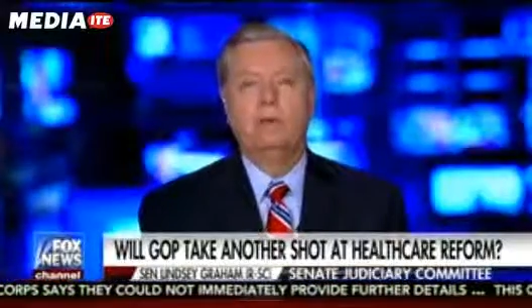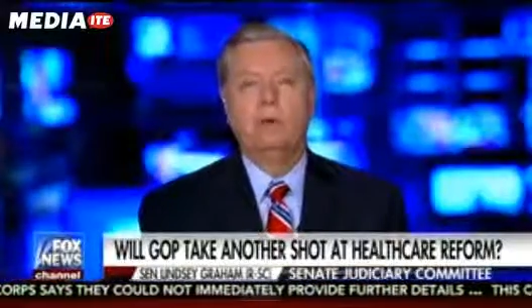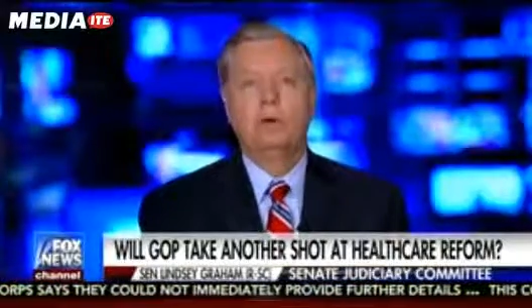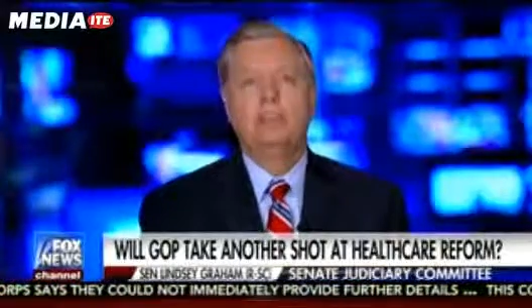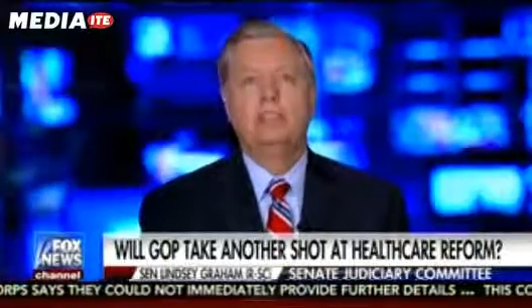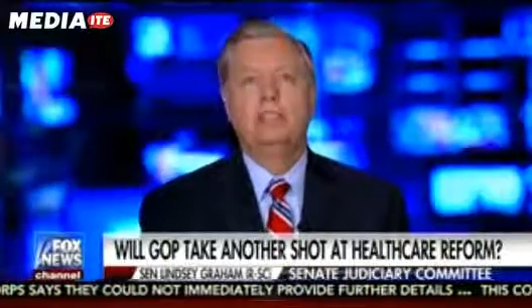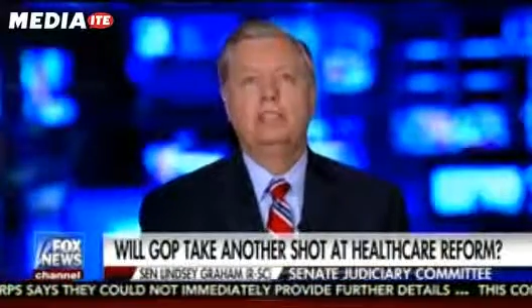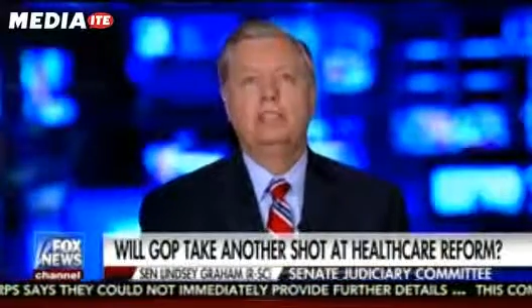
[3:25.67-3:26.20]

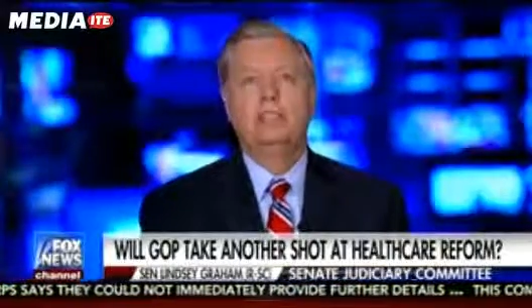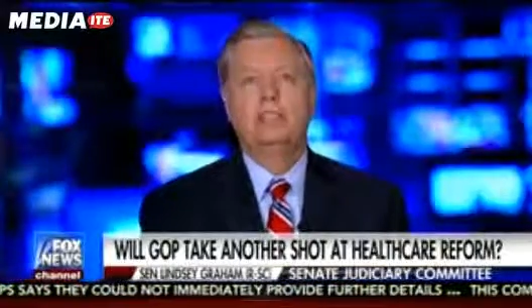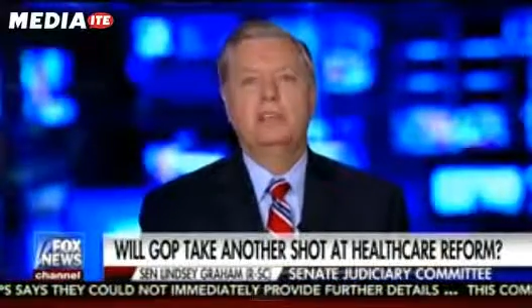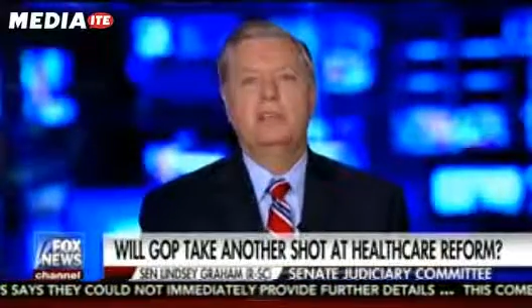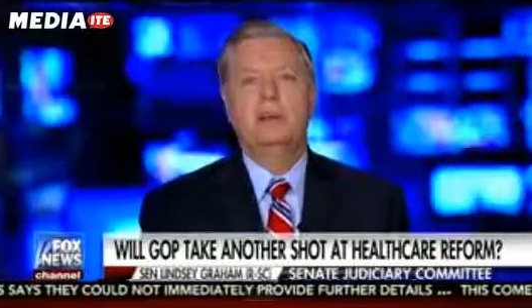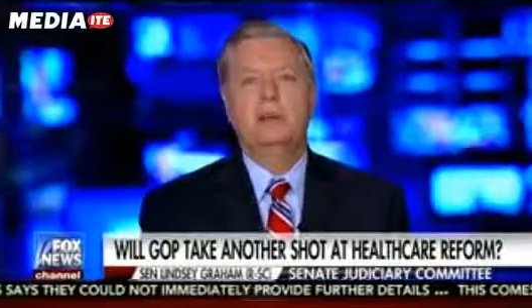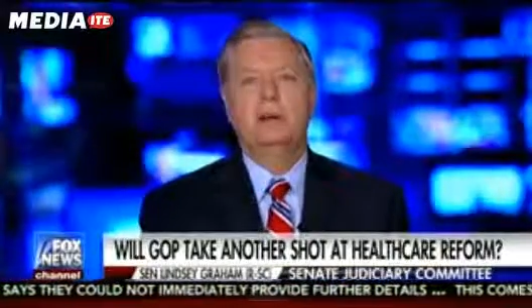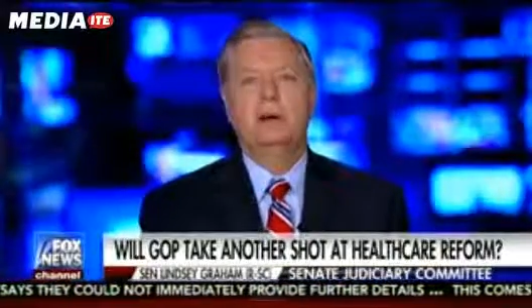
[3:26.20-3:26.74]
Four
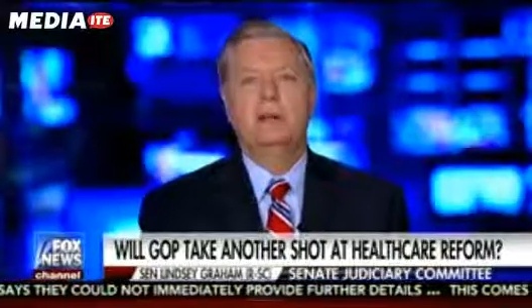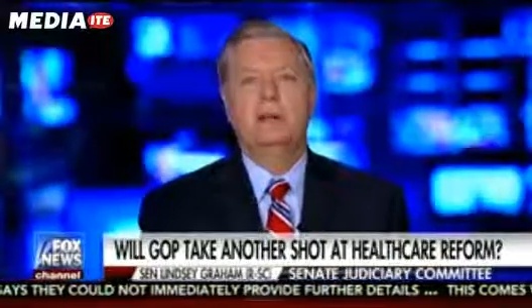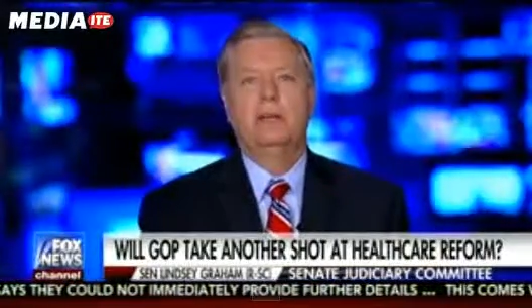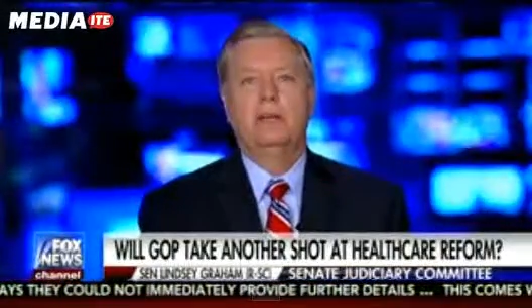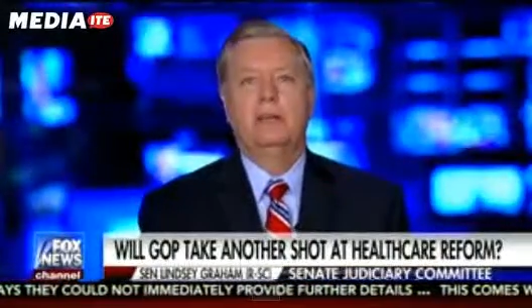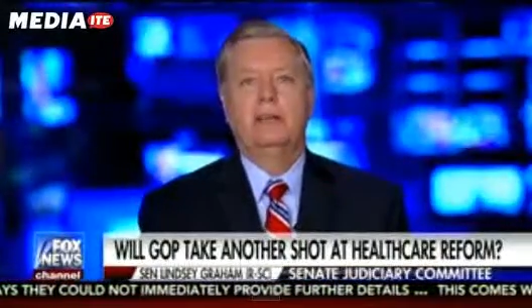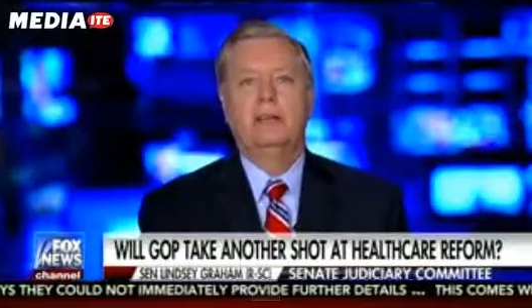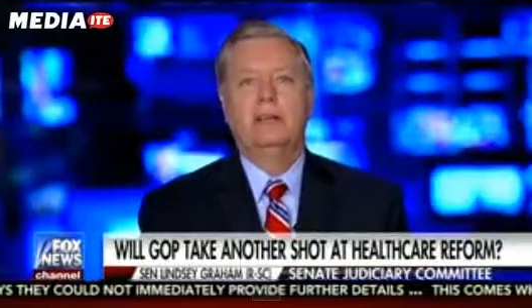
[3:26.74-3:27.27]
states under
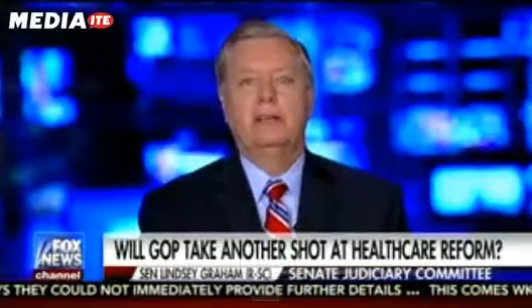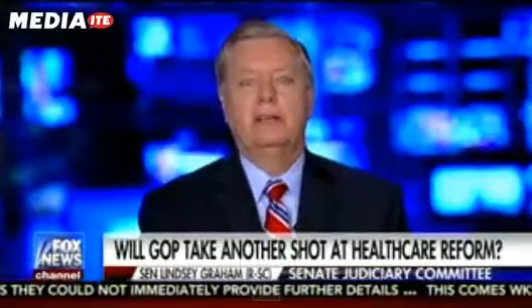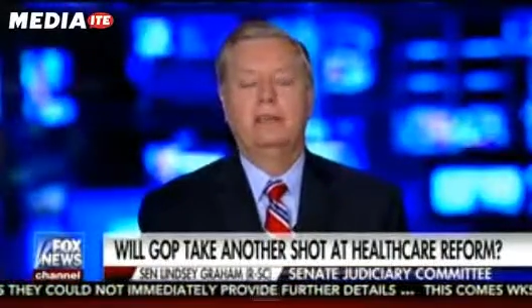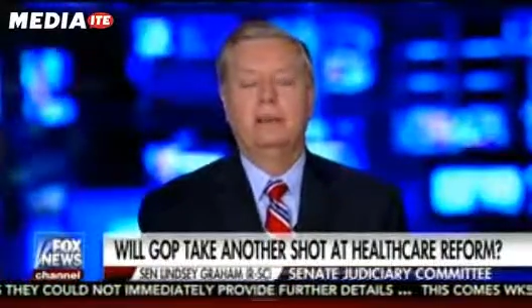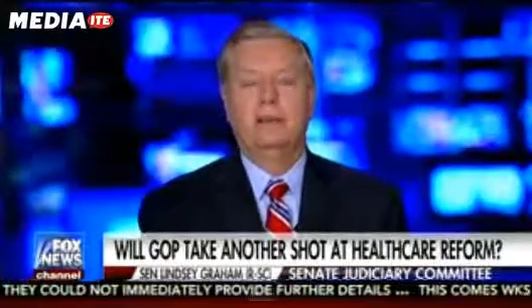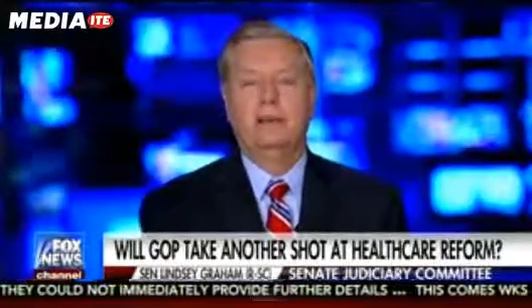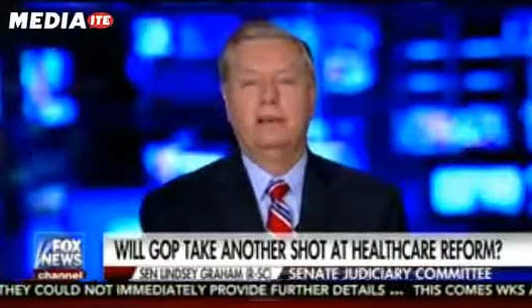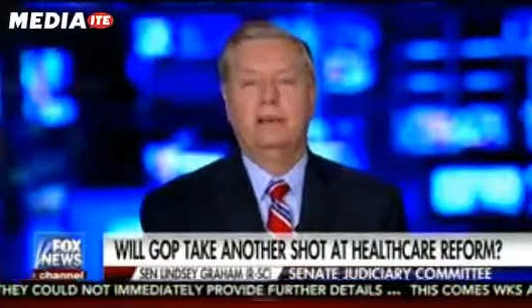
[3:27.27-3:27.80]
Obamacare
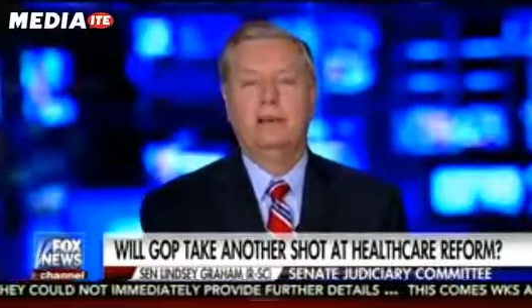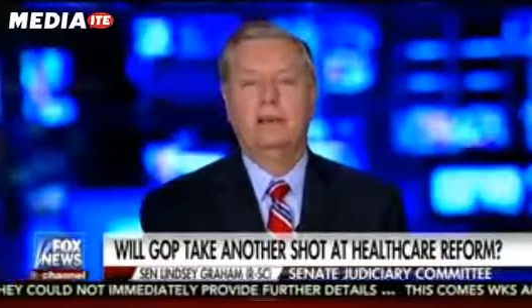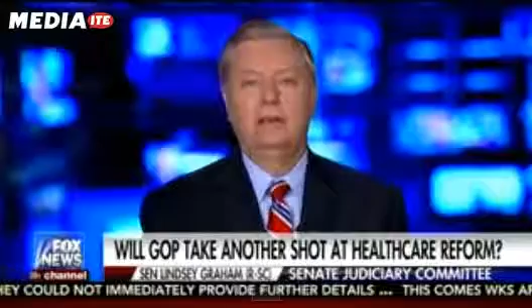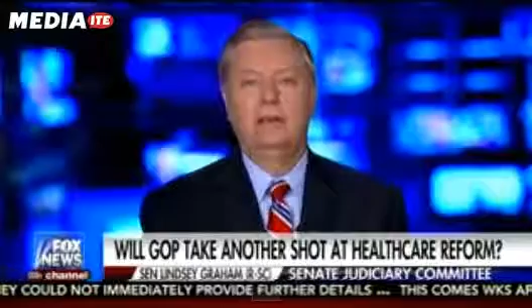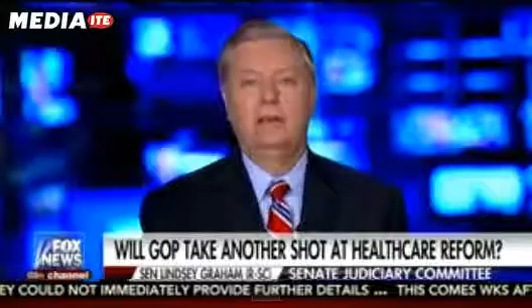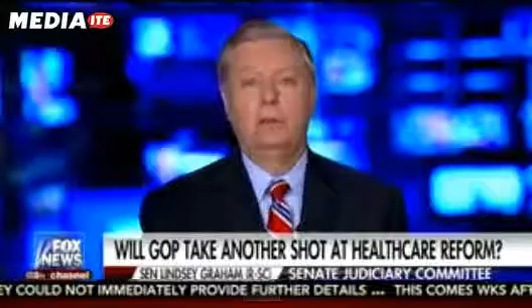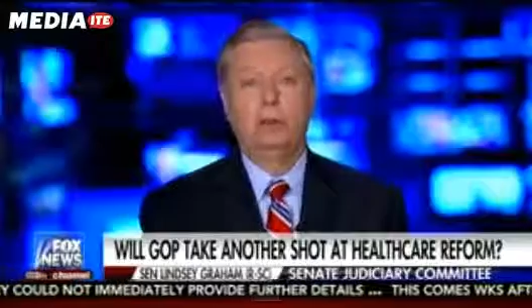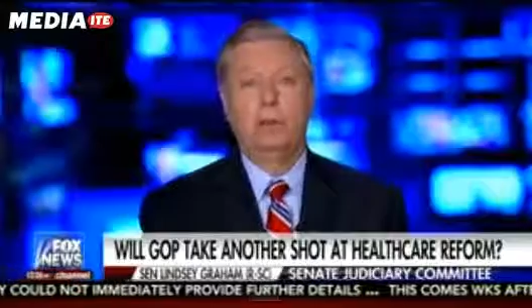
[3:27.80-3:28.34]
get
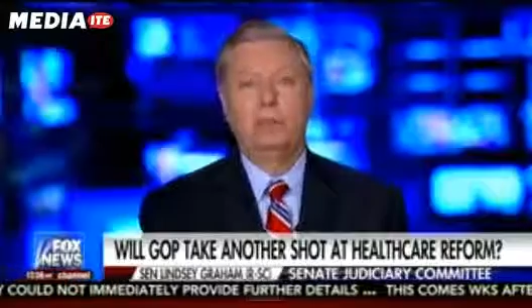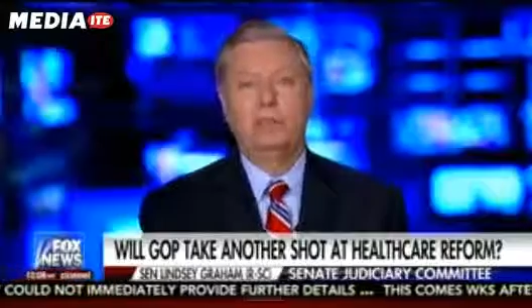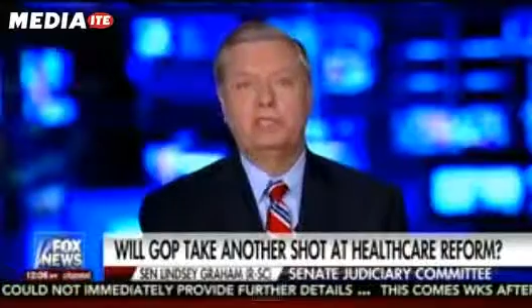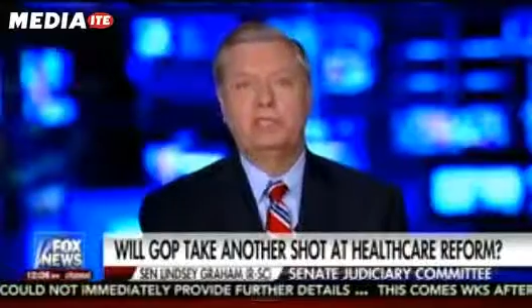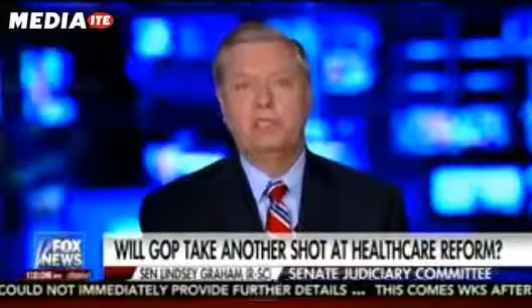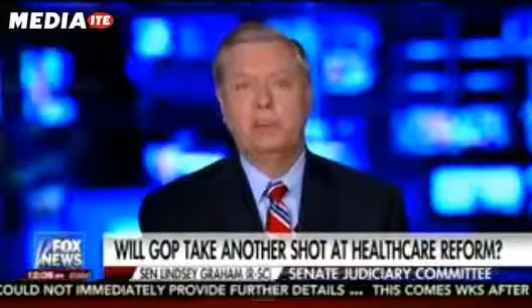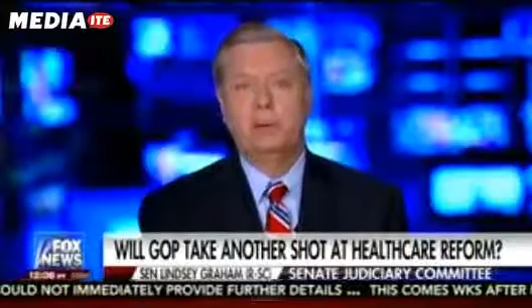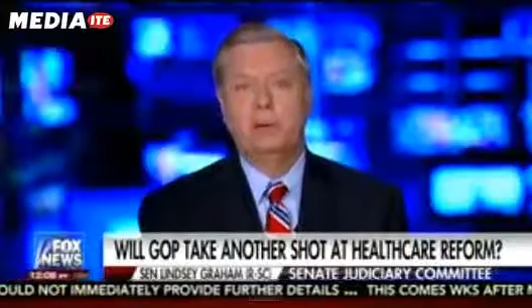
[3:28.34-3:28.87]

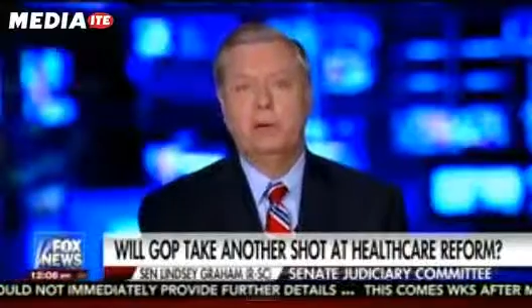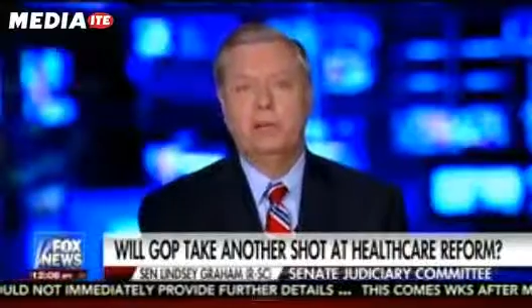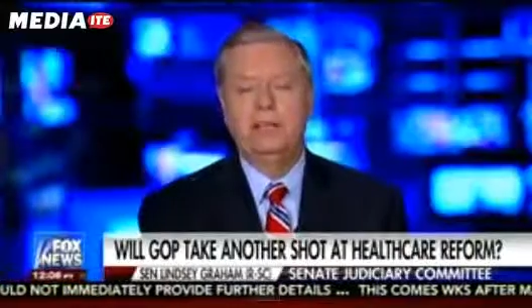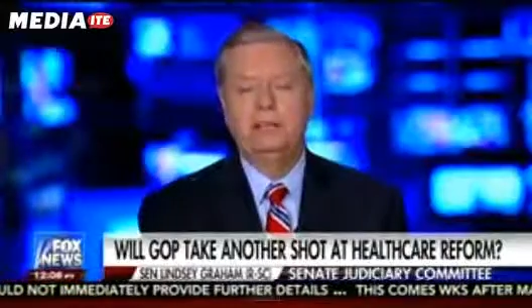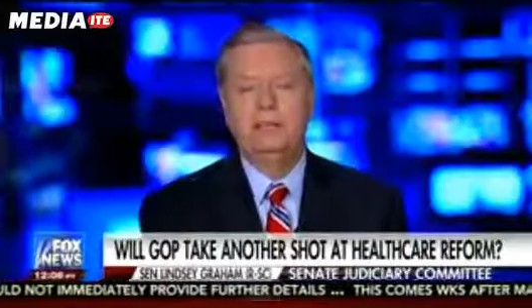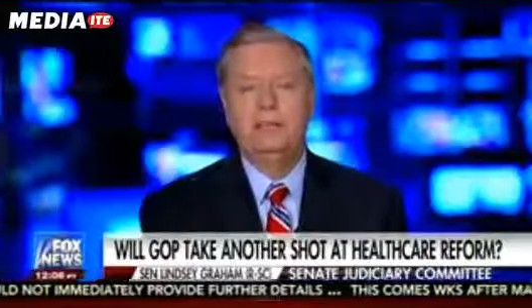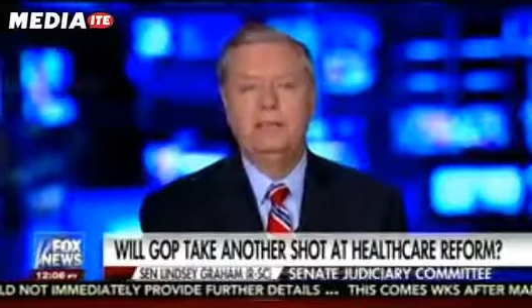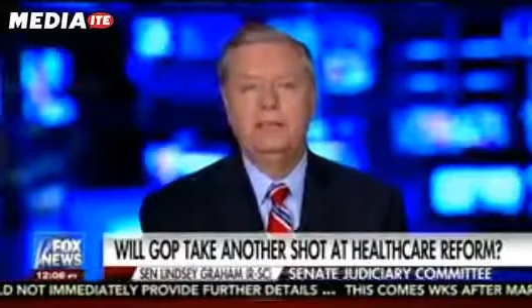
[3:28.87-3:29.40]
40% of the
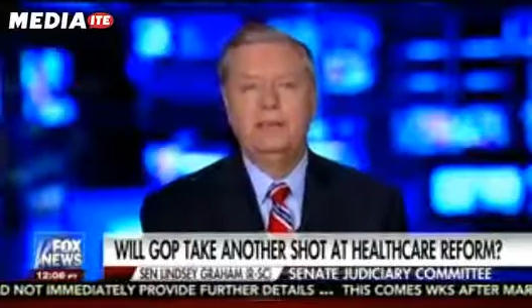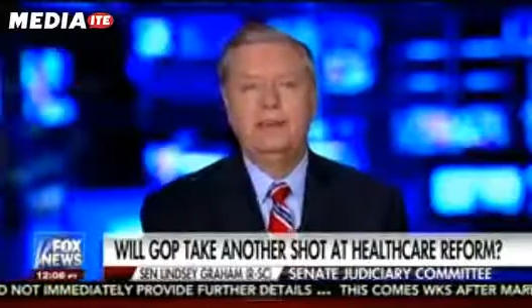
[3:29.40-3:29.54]
money.